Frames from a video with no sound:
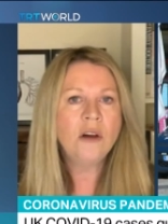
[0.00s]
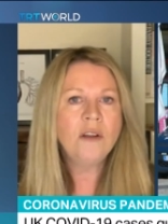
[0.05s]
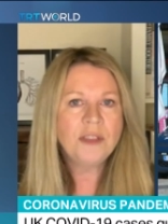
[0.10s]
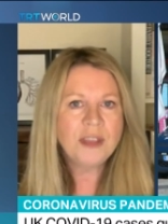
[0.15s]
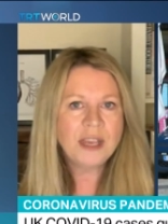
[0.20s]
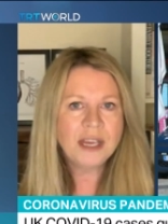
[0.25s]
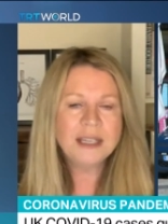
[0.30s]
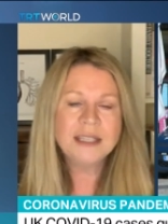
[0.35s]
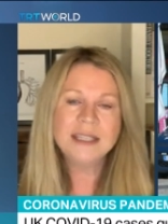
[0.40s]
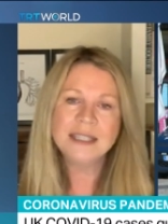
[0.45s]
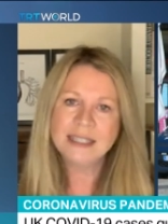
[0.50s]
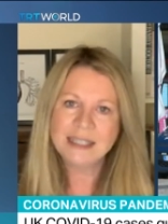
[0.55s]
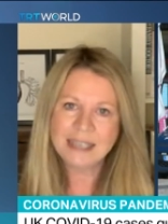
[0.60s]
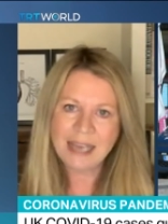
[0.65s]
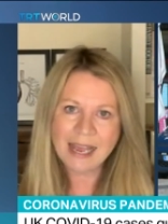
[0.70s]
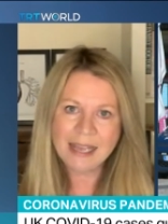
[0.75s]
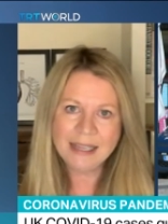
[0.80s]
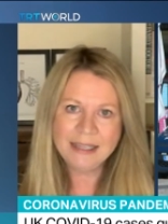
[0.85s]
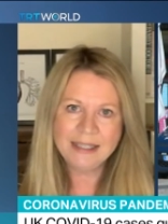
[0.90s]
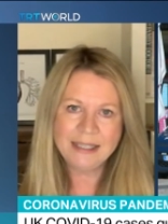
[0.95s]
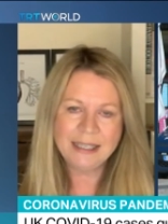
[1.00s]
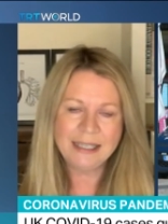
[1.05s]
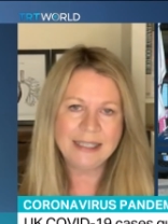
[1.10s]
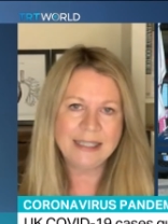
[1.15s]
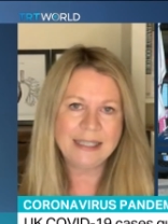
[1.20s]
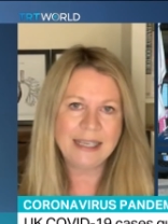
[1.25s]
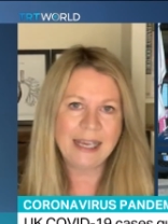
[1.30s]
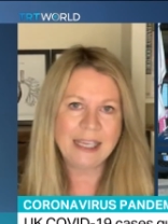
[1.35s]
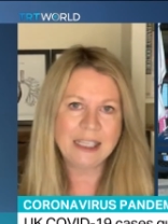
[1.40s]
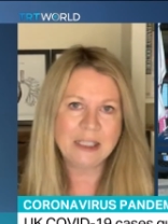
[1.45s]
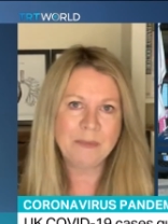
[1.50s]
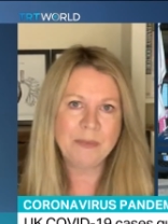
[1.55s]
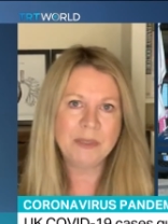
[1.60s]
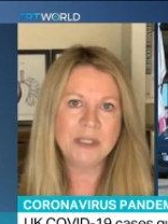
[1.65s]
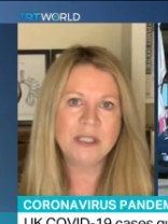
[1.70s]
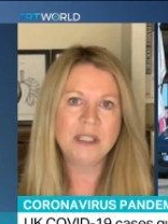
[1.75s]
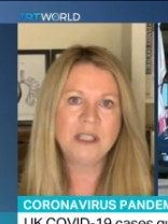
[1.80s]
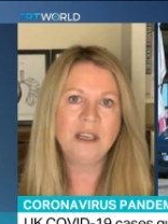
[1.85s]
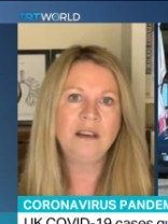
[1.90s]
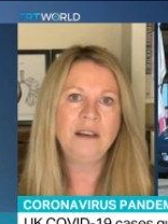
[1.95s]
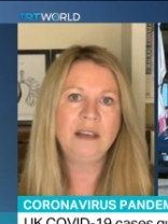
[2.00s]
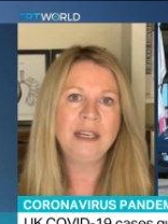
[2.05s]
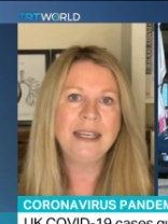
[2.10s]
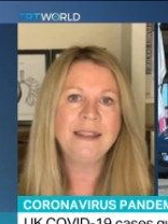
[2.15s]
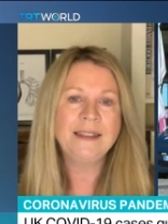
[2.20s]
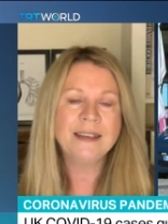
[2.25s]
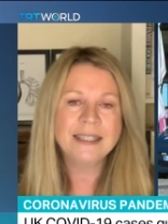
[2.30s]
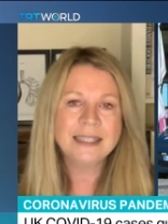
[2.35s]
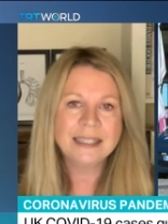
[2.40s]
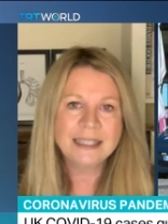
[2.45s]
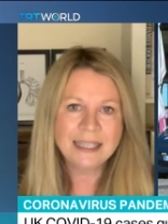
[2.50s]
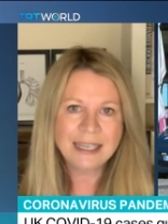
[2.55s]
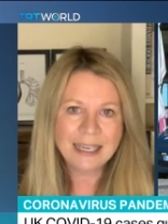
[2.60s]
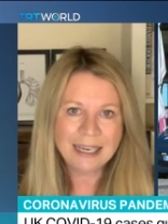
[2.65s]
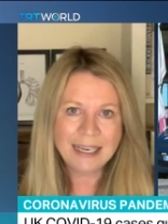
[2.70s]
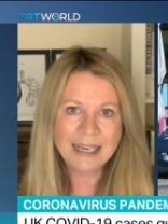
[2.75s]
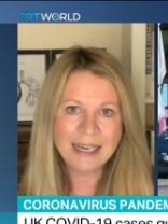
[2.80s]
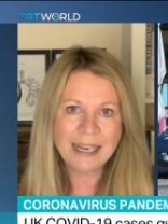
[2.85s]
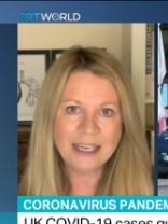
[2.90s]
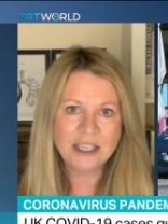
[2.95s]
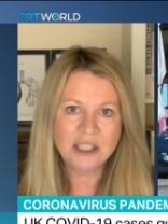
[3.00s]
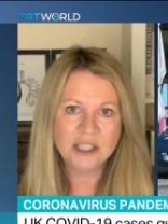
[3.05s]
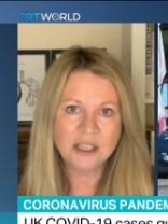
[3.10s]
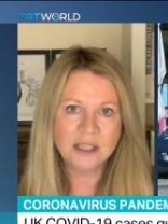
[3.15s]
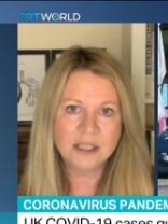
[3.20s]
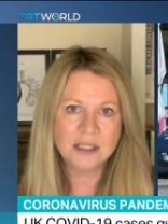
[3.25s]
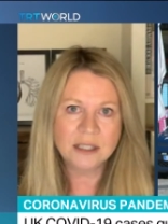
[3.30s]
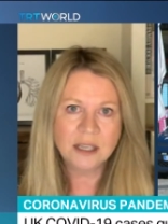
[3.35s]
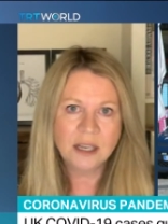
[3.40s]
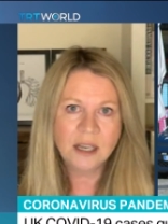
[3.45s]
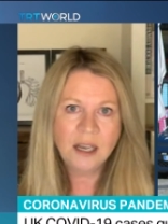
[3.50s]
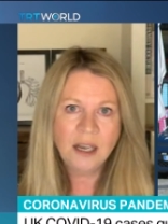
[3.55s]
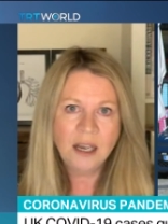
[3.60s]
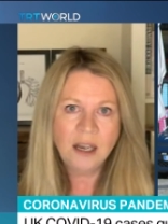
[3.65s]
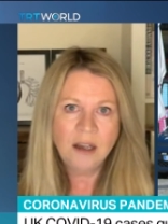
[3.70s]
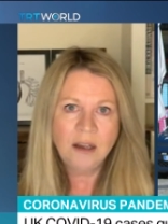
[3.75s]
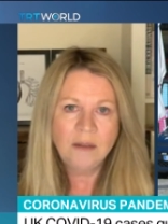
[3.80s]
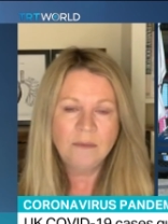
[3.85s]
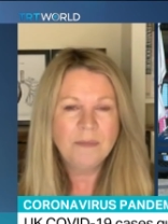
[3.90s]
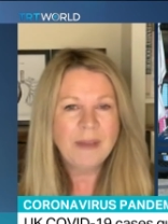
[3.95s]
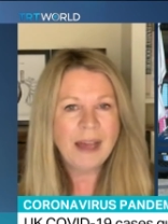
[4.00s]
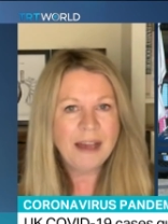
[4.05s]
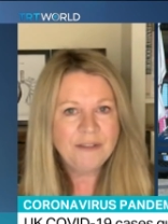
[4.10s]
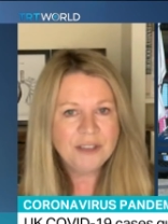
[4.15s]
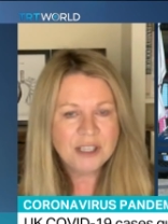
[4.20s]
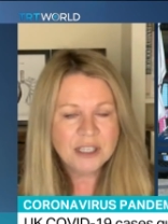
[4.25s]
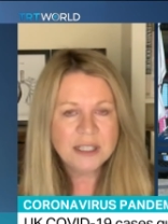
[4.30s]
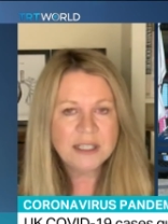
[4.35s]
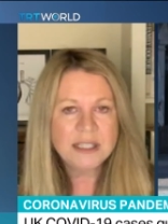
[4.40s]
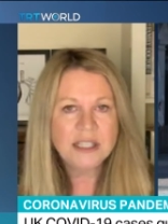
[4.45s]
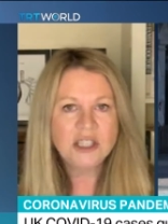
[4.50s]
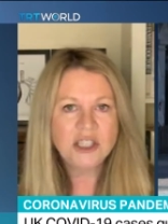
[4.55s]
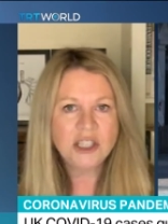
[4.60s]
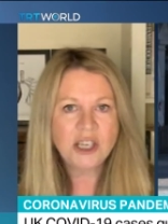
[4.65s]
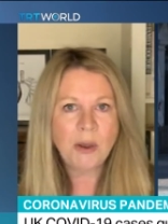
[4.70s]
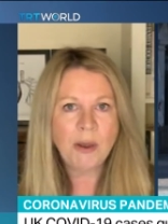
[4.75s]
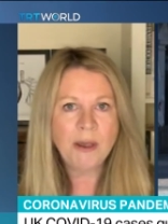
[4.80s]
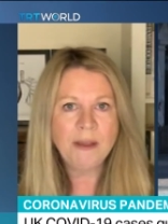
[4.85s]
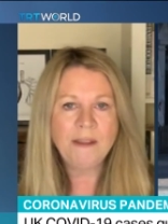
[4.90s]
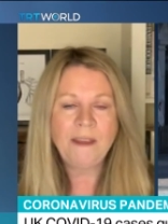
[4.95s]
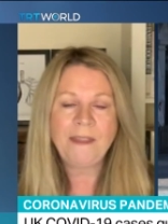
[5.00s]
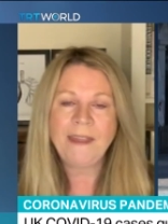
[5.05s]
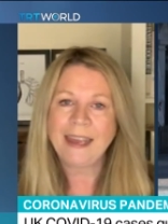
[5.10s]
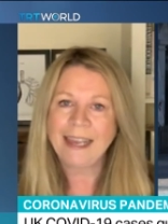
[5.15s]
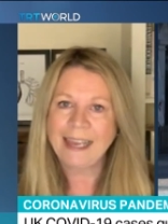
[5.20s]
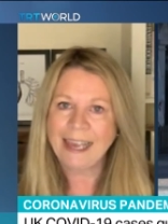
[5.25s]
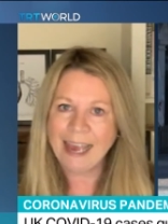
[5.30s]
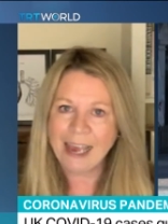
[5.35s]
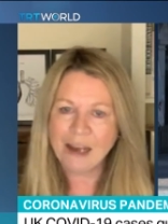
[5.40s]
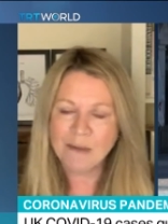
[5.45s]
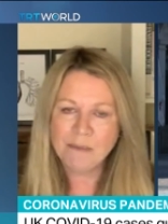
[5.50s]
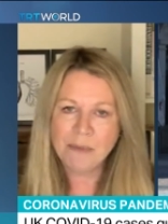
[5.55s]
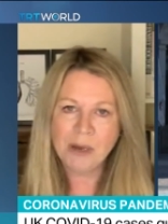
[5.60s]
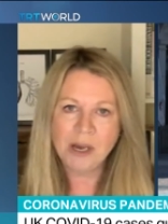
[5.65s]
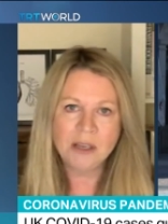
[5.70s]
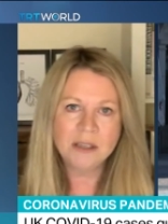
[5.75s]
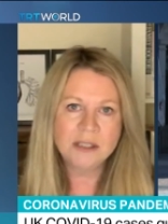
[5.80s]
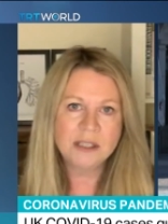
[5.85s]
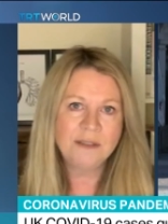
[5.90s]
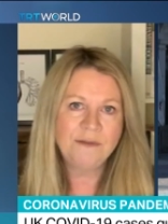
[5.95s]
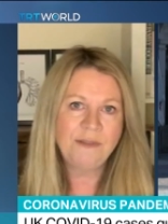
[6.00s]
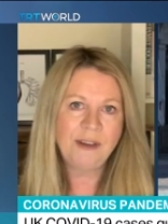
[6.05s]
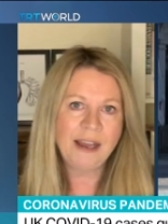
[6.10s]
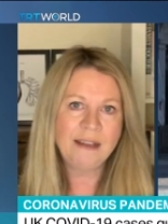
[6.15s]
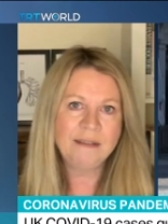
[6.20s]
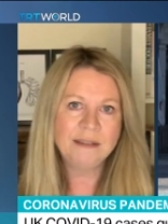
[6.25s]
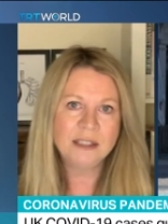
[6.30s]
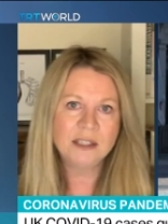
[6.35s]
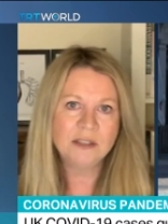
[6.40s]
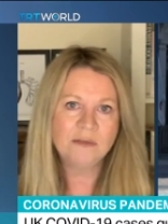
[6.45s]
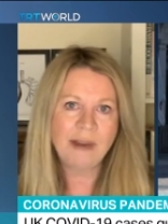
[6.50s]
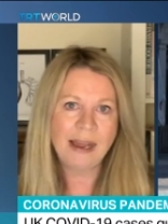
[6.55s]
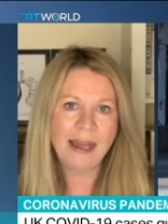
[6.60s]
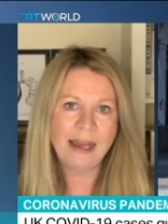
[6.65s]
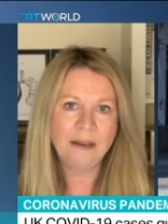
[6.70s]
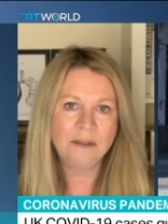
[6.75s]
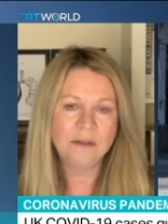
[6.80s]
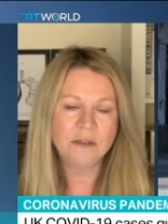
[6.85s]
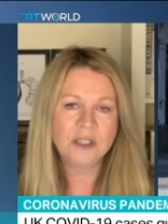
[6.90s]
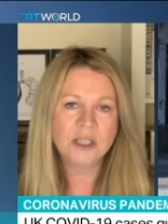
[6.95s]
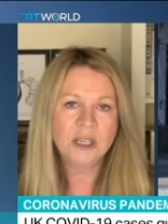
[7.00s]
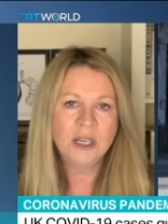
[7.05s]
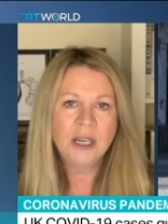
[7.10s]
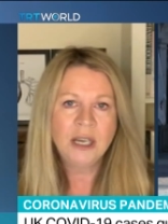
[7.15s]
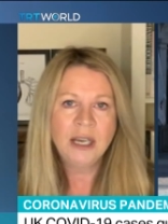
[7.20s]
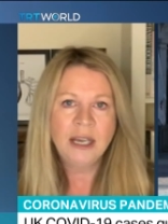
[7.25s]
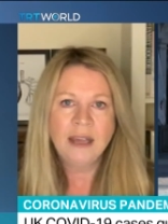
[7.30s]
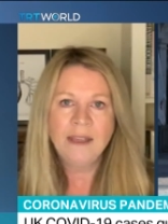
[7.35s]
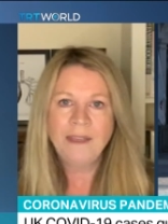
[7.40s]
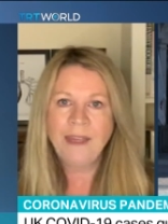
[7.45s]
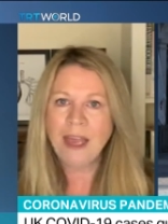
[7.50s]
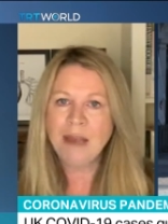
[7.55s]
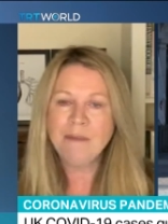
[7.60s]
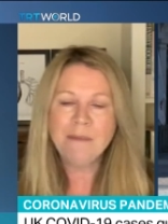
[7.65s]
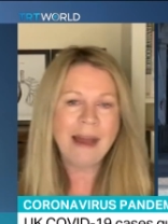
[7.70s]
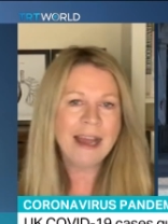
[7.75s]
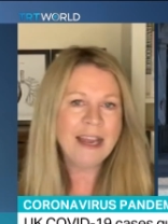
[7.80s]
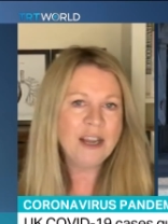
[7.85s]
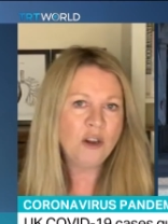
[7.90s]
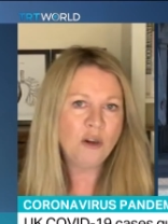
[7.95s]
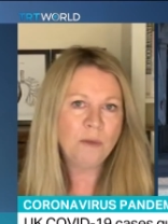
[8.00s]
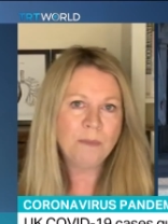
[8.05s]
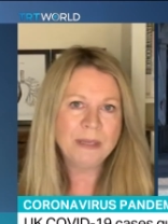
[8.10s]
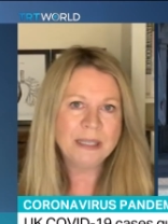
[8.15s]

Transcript: the under tens, he says, but certainly the teenagers. Evidence is showing that they can pass the virus around. They might not be